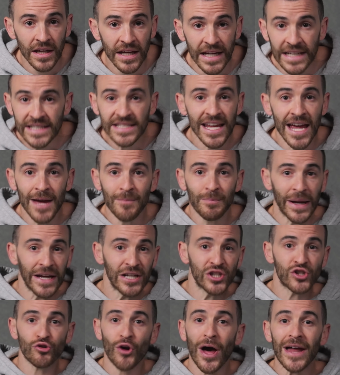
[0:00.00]
His
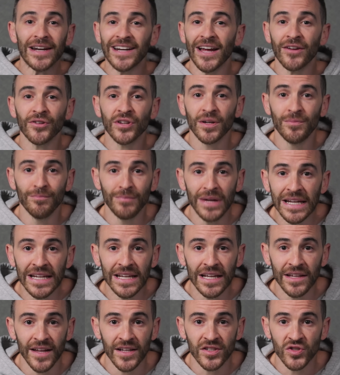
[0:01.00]
campaign trotted out a
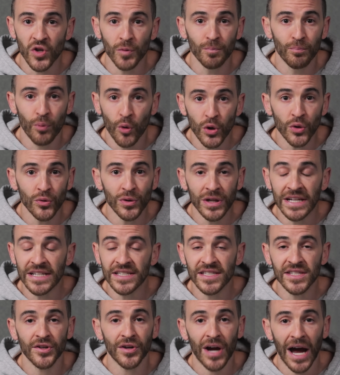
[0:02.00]
comedian that told Puerto
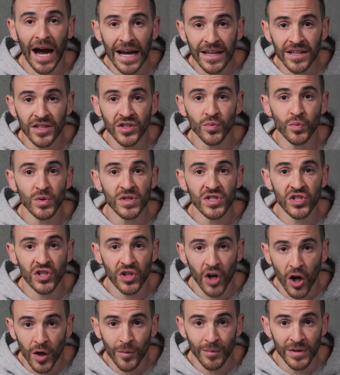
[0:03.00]
Ricans their island was
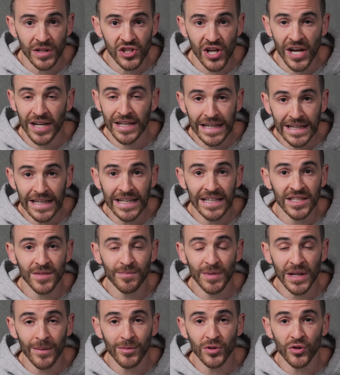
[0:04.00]
garbage and he needed to
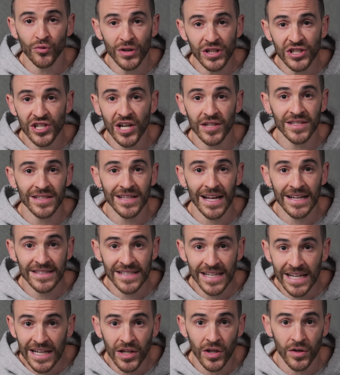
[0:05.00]
be able to reach out to
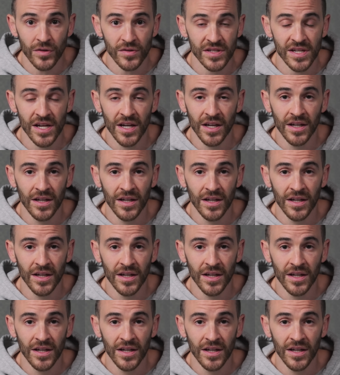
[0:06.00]
Latinos.